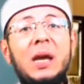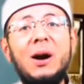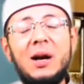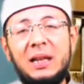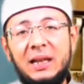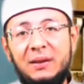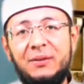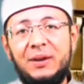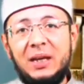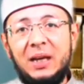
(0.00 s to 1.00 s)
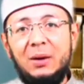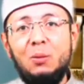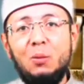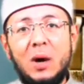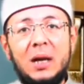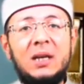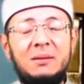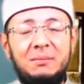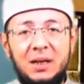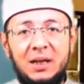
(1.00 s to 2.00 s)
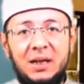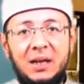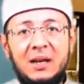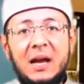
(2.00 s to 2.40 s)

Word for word: are living in one community,